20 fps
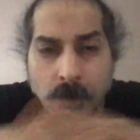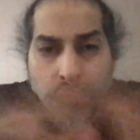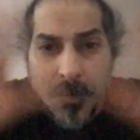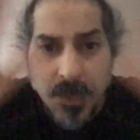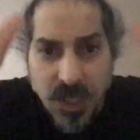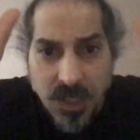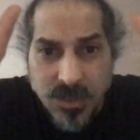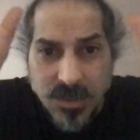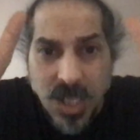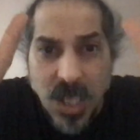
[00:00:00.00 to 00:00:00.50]

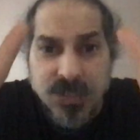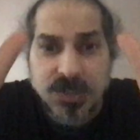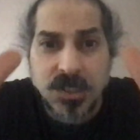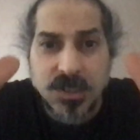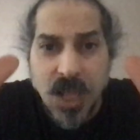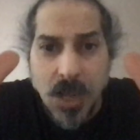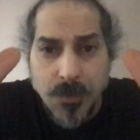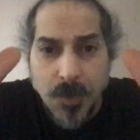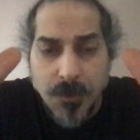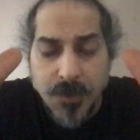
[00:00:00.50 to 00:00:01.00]
because that's the
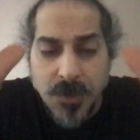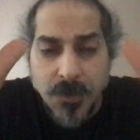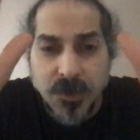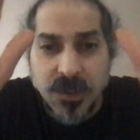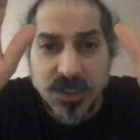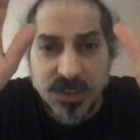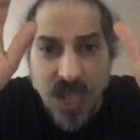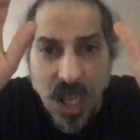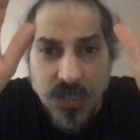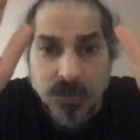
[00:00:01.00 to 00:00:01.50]
type of people
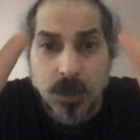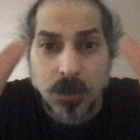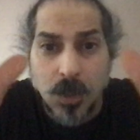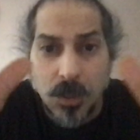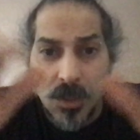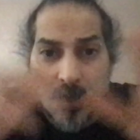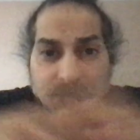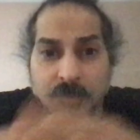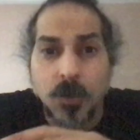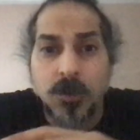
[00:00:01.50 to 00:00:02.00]
these guys are
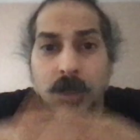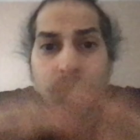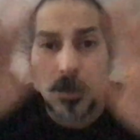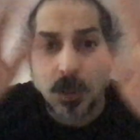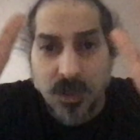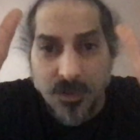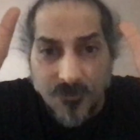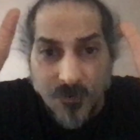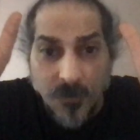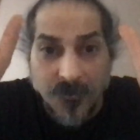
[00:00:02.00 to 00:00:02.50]
looking for. They're
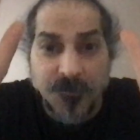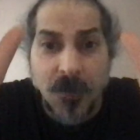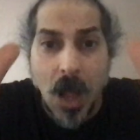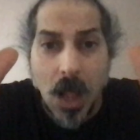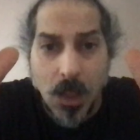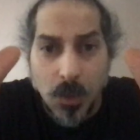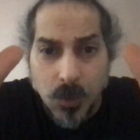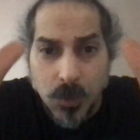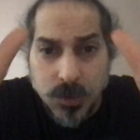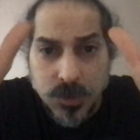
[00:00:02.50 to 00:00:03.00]
looking for
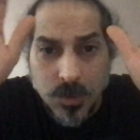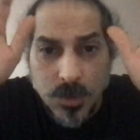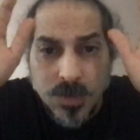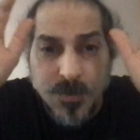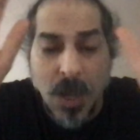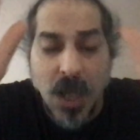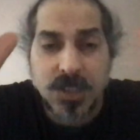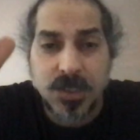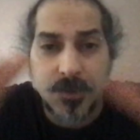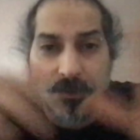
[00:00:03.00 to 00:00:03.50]
followers
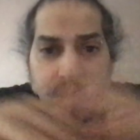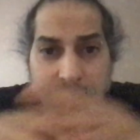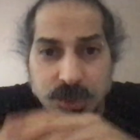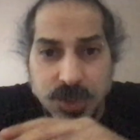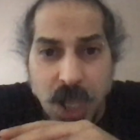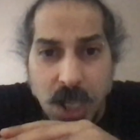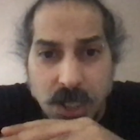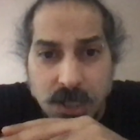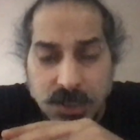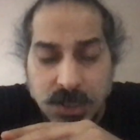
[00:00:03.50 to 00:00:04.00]
responsible for
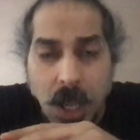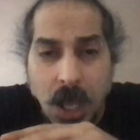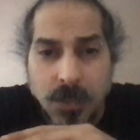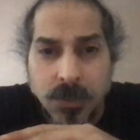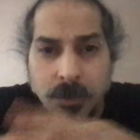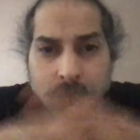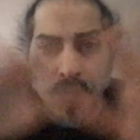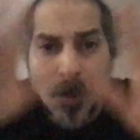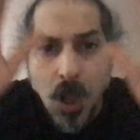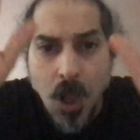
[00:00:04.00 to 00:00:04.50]
genocide.
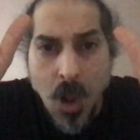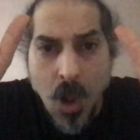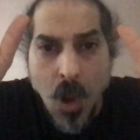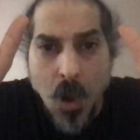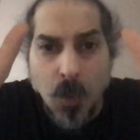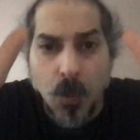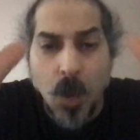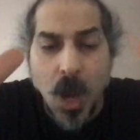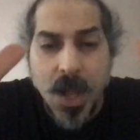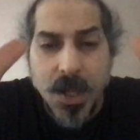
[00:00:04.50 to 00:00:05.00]

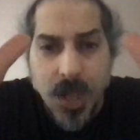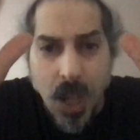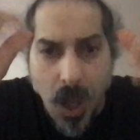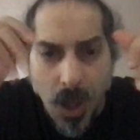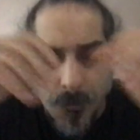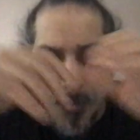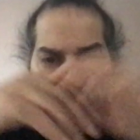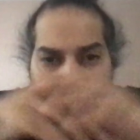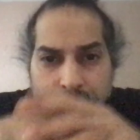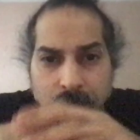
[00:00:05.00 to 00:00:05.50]
Wake
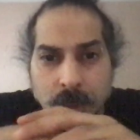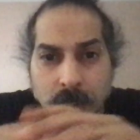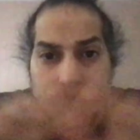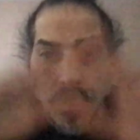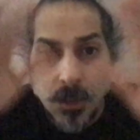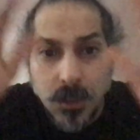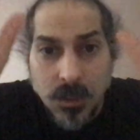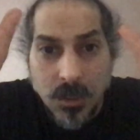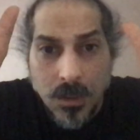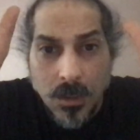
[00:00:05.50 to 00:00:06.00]
up.
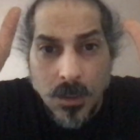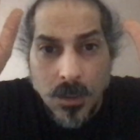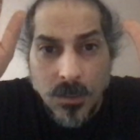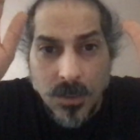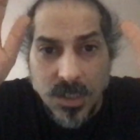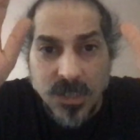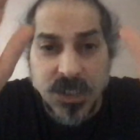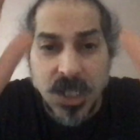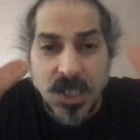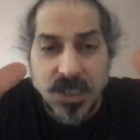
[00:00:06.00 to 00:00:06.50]

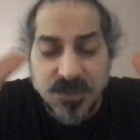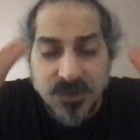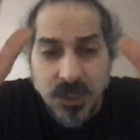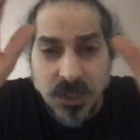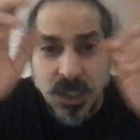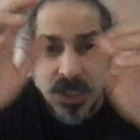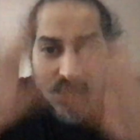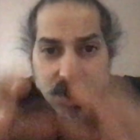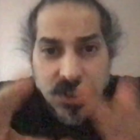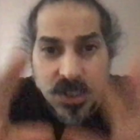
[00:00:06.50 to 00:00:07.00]
These kids
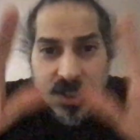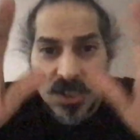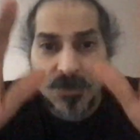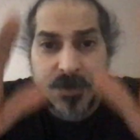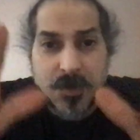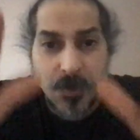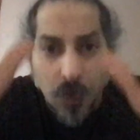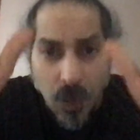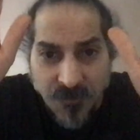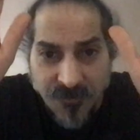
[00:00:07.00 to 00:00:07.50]
listening to these
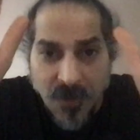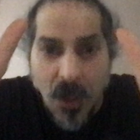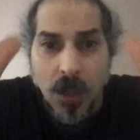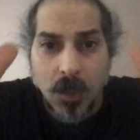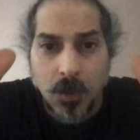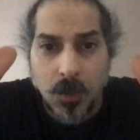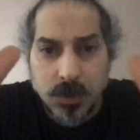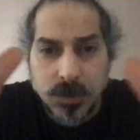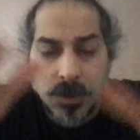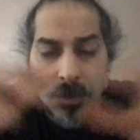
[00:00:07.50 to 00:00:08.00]
people are
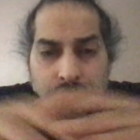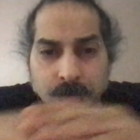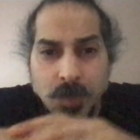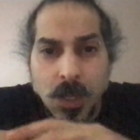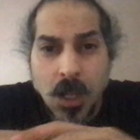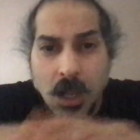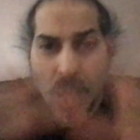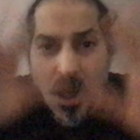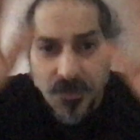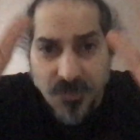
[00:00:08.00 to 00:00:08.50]
followers,
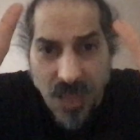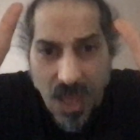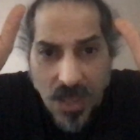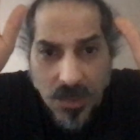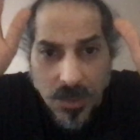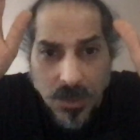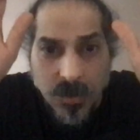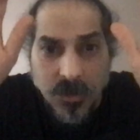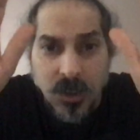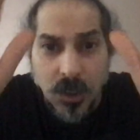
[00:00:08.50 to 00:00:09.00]
and
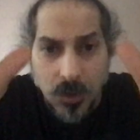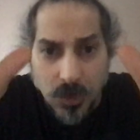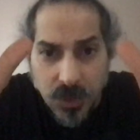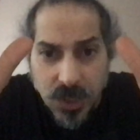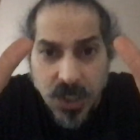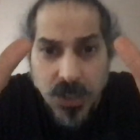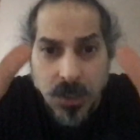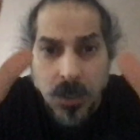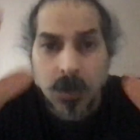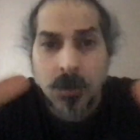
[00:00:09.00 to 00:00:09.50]
that their
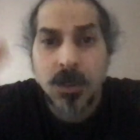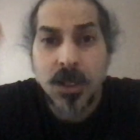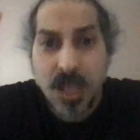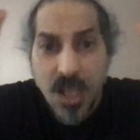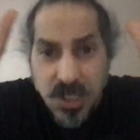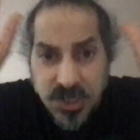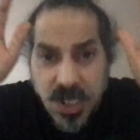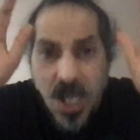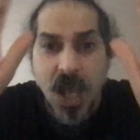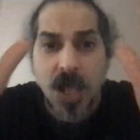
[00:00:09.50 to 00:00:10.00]
leader
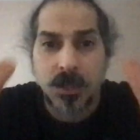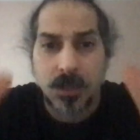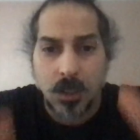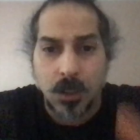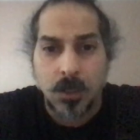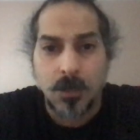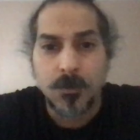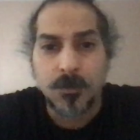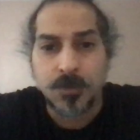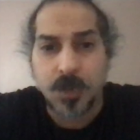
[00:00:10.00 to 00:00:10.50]
is Hitler.
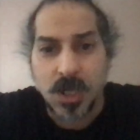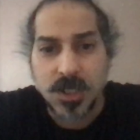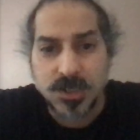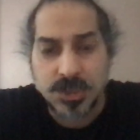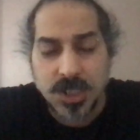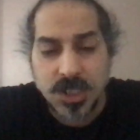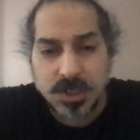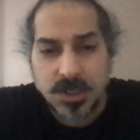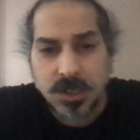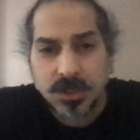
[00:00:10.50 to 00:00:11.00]
Praise
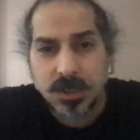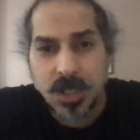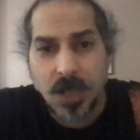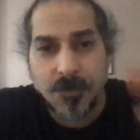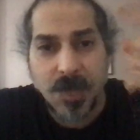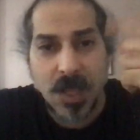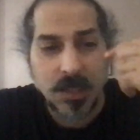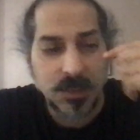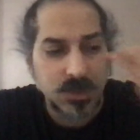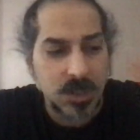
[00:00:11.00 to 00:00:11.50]
Jesus.
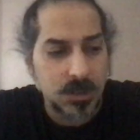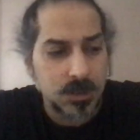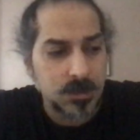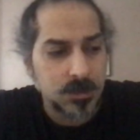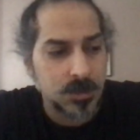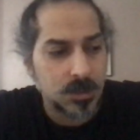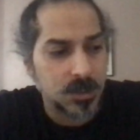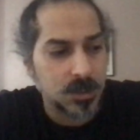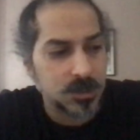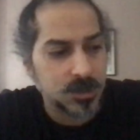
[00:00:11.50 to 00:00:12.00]
I'm Alexander
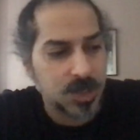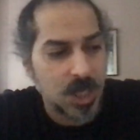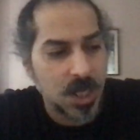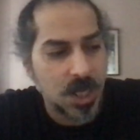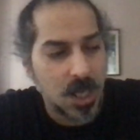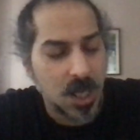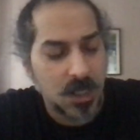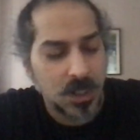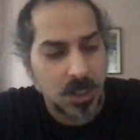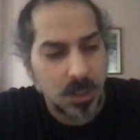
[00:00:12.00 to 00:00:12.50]
Surya
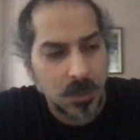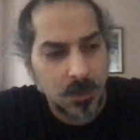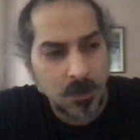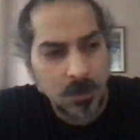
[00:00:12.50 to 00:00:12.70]
Jayanty.